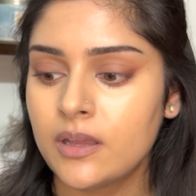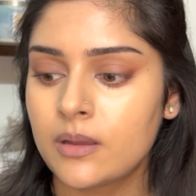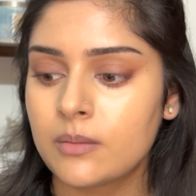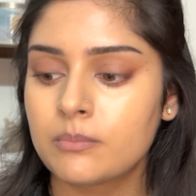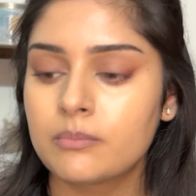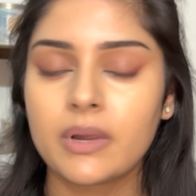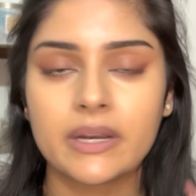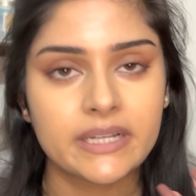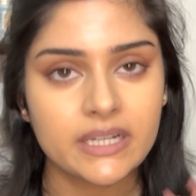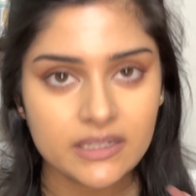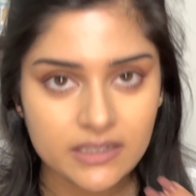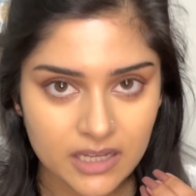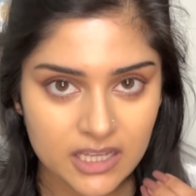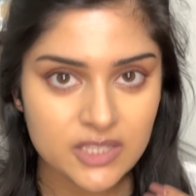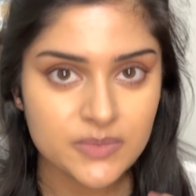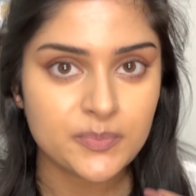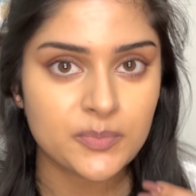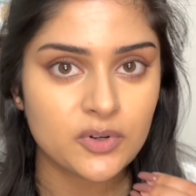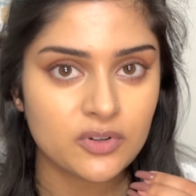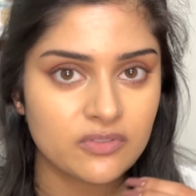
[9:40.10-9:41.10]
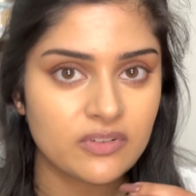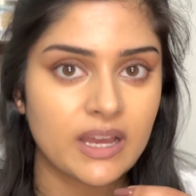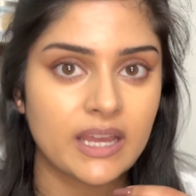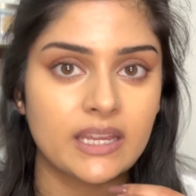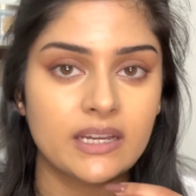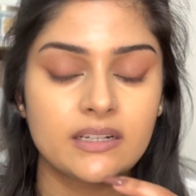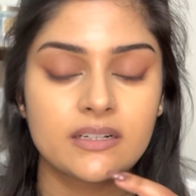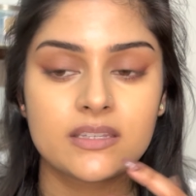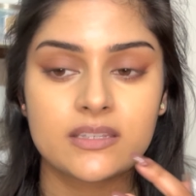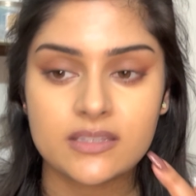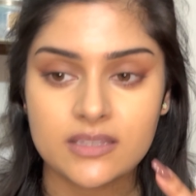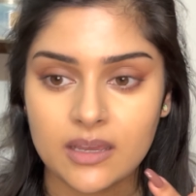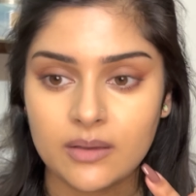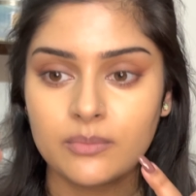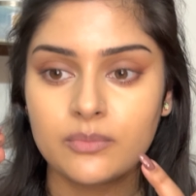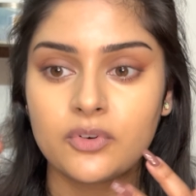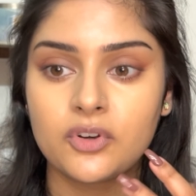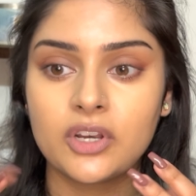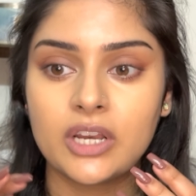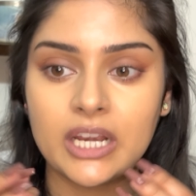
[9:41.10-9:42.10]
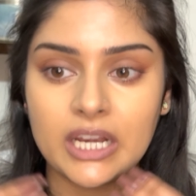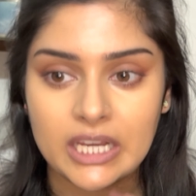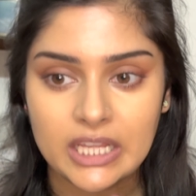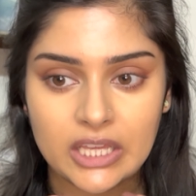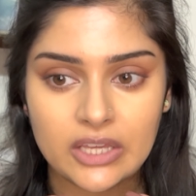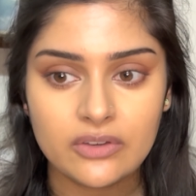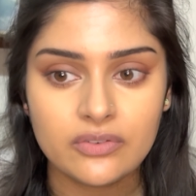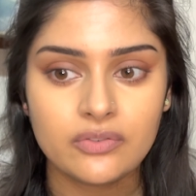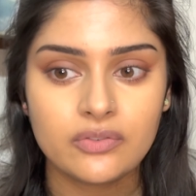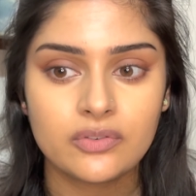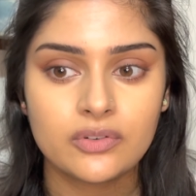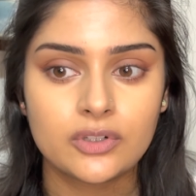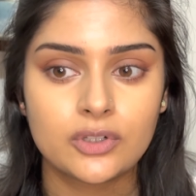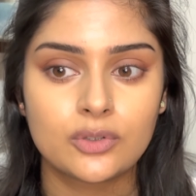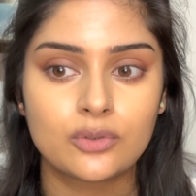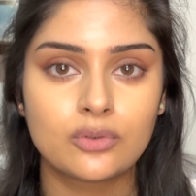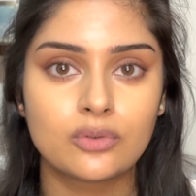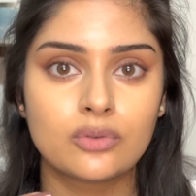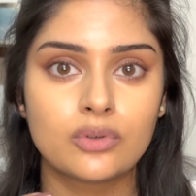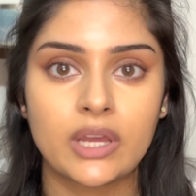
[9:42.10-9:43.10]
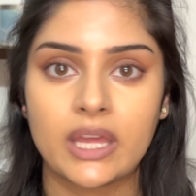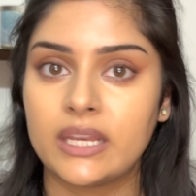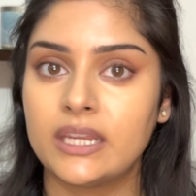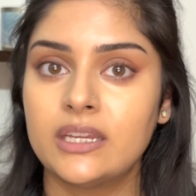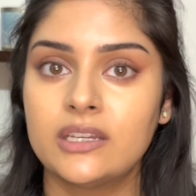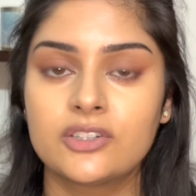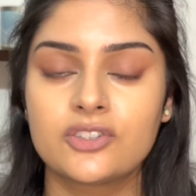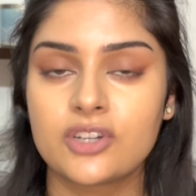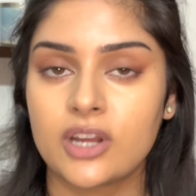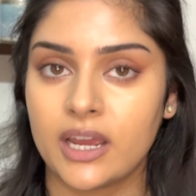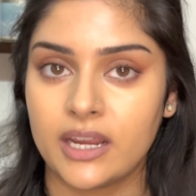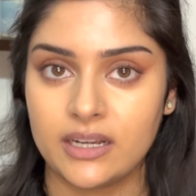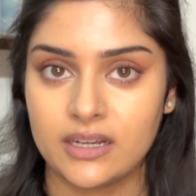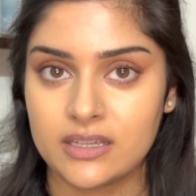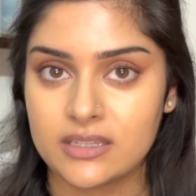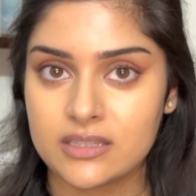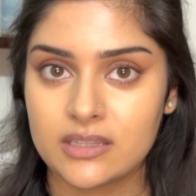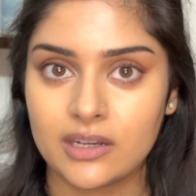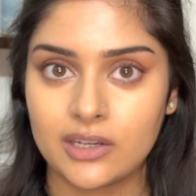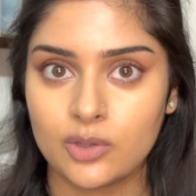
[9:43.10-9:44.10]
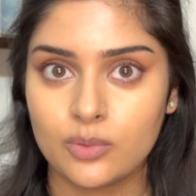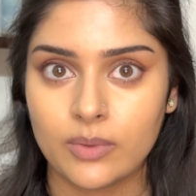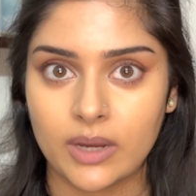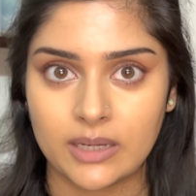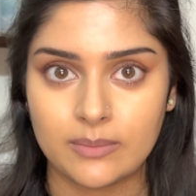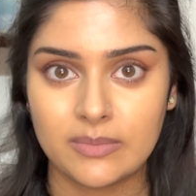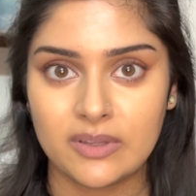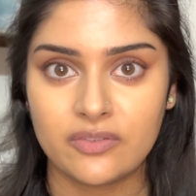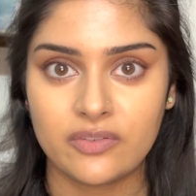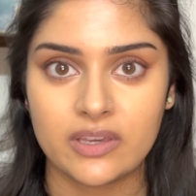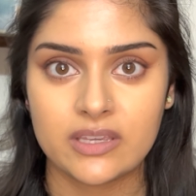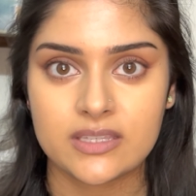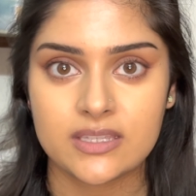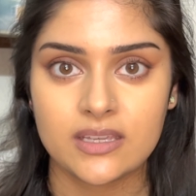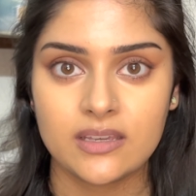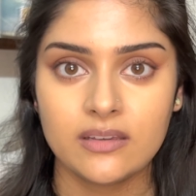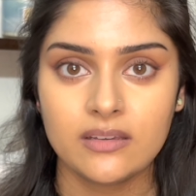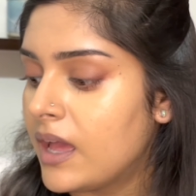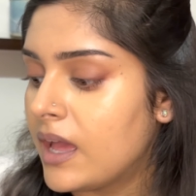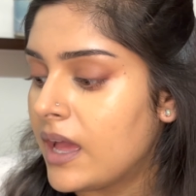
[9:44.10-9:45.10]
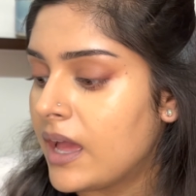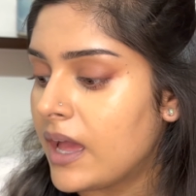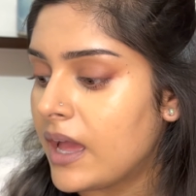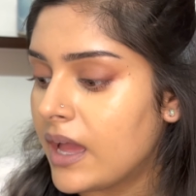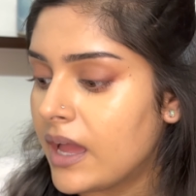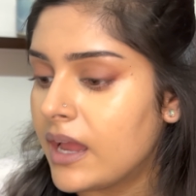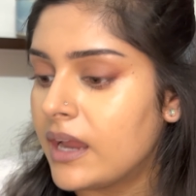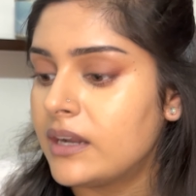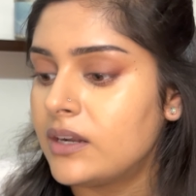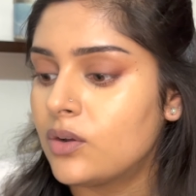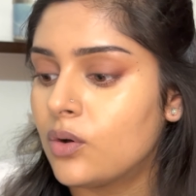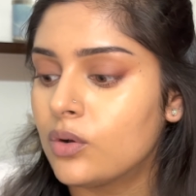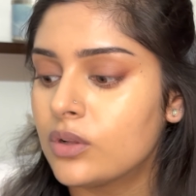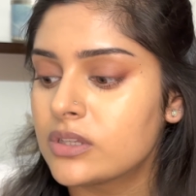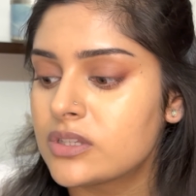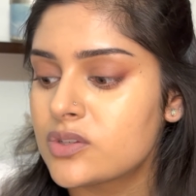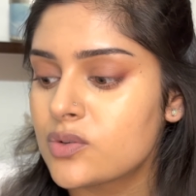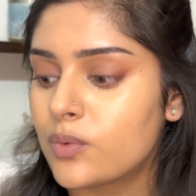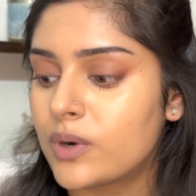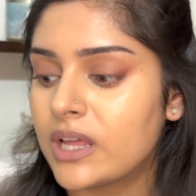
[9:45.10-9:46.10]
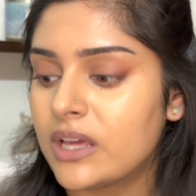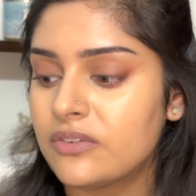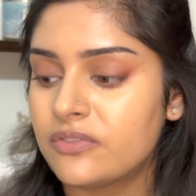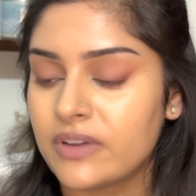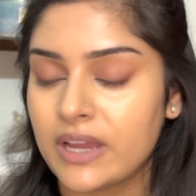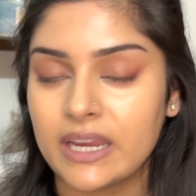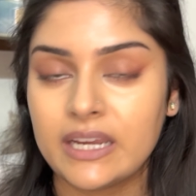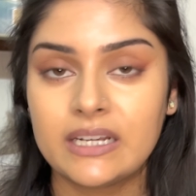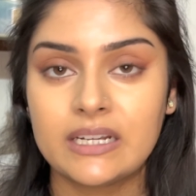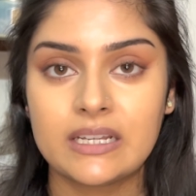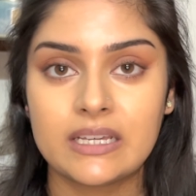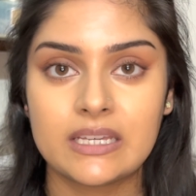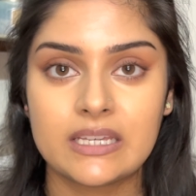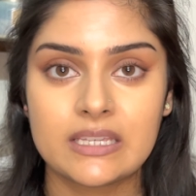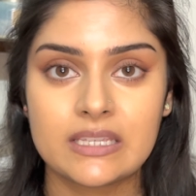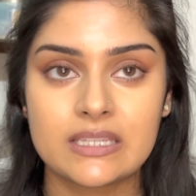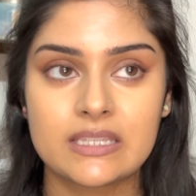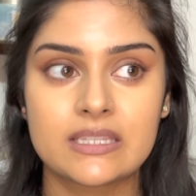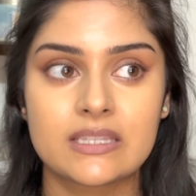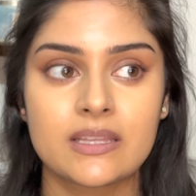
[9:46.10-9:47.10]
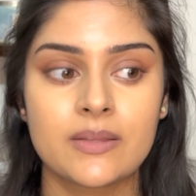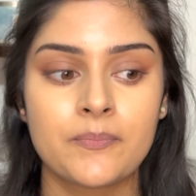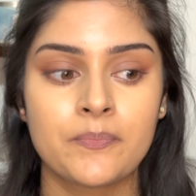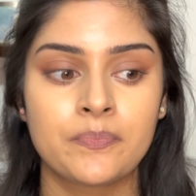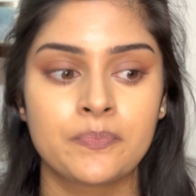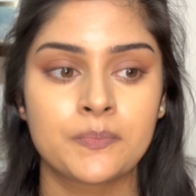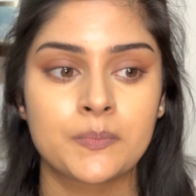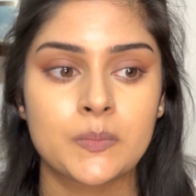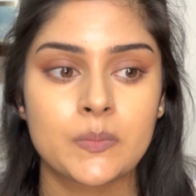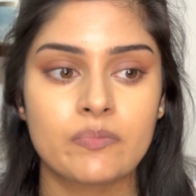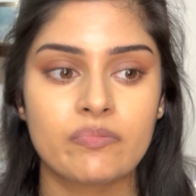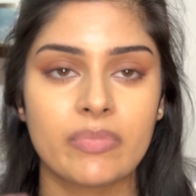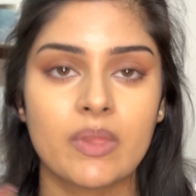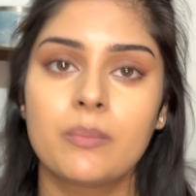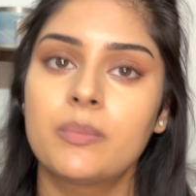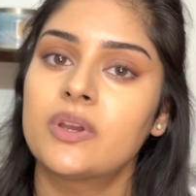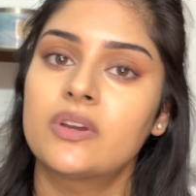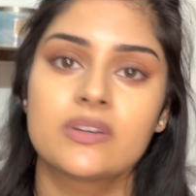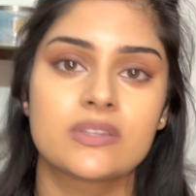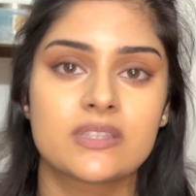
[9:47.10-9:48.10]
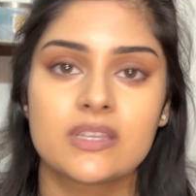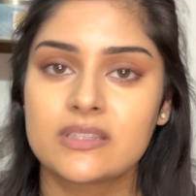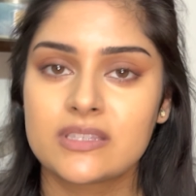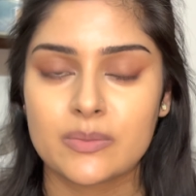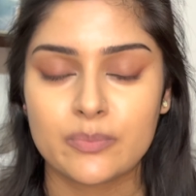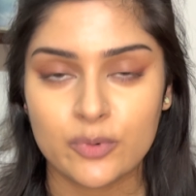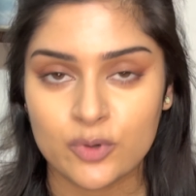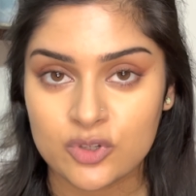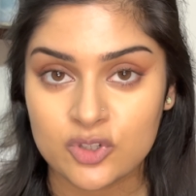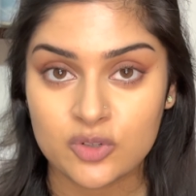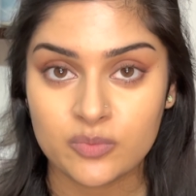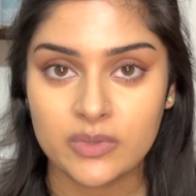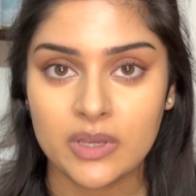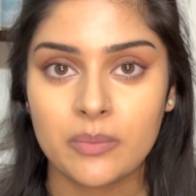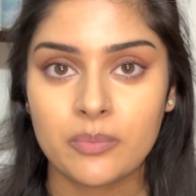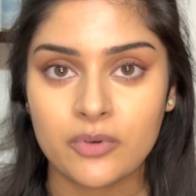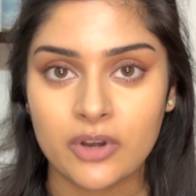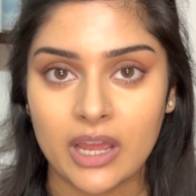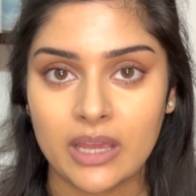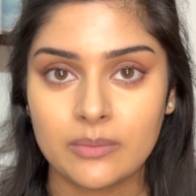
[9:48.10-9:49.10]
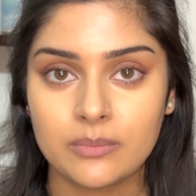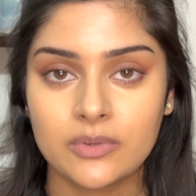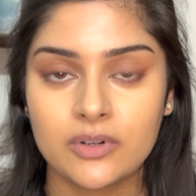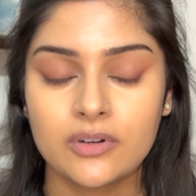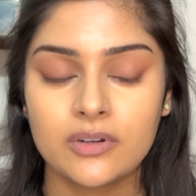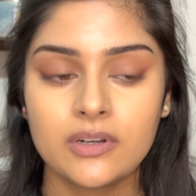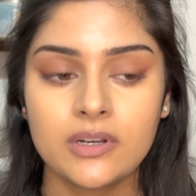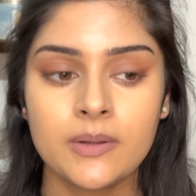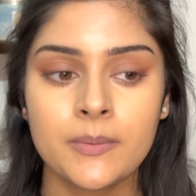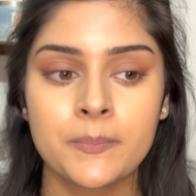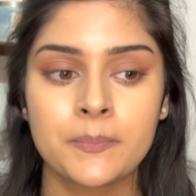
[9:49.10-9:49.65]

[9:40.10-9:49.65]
but it does provide some relief to any dryness that you might be facing and also what i find is because it's supposed to be a primer